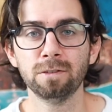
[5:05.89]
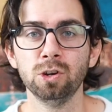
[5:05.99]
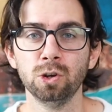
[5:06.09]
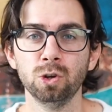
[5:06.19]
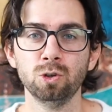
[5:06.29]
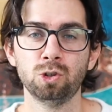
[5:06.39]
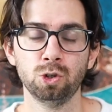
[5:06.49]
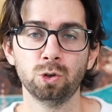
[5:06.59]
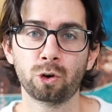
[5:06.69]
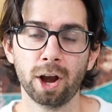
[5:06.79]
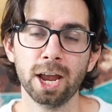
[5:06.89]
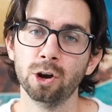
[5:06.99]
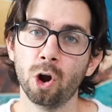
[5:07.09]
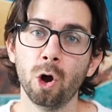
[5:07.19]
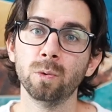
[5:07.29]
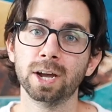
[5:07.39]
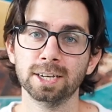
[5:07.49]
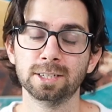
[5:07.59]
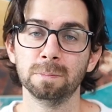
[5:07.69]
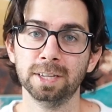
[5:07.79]
to do to create your own
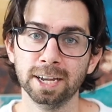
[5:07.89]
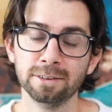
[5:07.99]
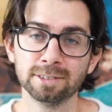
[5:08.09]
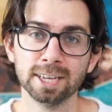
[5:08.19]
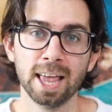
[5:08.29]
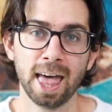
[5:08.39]
custom GIFs